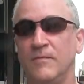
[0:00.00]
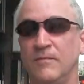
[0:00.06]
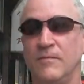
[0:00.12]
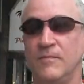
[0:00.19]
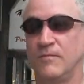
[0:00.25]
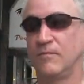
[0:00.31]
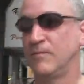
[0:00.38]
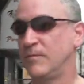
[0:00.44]

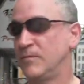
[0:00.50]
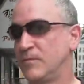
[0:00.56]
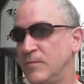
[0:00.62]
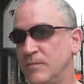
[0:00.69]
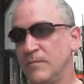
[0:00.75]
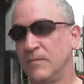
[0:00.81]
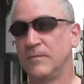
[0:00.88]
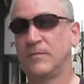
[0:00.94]

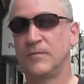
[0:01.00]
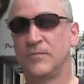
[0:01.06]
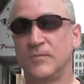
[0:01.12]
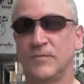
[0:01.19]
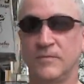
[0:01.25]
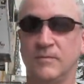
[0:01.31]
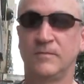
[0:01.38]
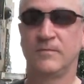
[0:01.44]

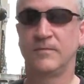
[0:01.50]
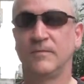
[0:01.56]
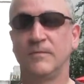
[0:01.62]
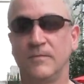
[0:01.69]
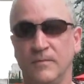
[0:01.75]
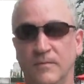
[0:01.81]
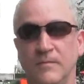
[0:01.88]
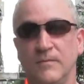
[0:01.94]

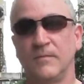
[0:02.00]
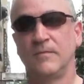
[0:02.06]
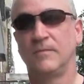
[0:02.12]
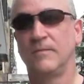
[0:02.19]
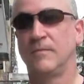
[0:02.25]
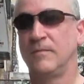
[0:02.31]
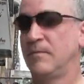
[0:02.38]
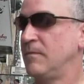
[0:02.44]

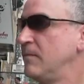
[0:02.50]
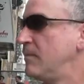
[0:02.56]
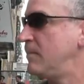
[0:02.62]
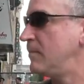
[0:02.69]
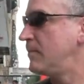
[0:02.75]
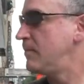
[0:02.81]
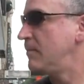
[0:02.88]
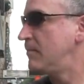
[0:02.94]

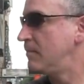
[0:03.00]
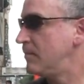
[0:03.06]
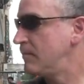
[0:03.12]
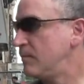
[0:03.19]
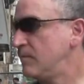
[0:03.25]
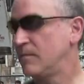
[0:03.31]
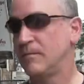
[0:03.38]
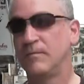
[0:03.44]

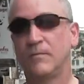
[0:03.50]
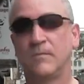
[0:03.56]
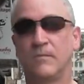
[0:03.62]
(silent)